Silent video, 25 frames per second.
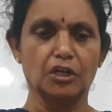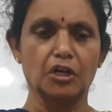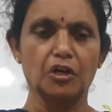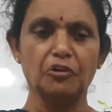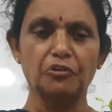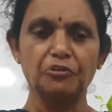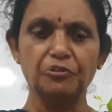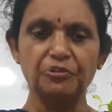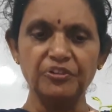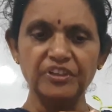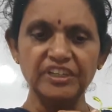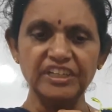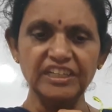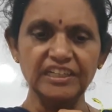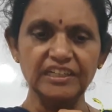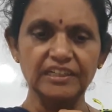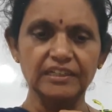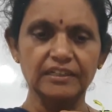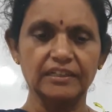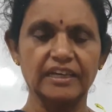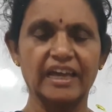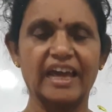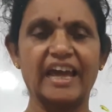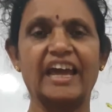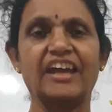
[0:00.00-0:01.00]
feel
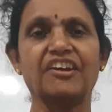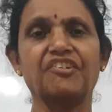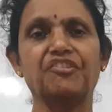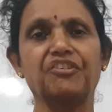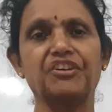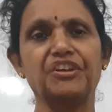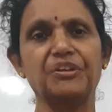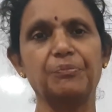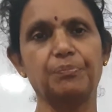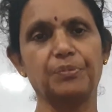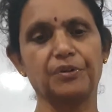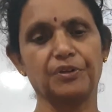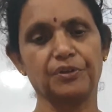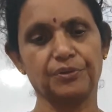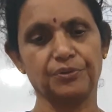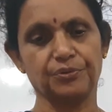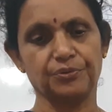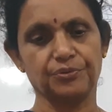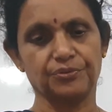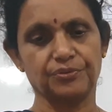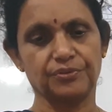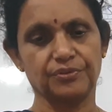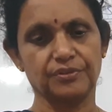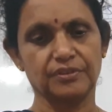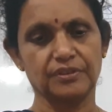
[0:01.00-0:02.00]
and
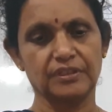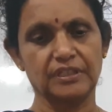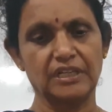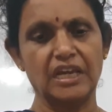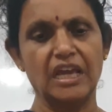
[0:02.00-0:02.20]
reproduce.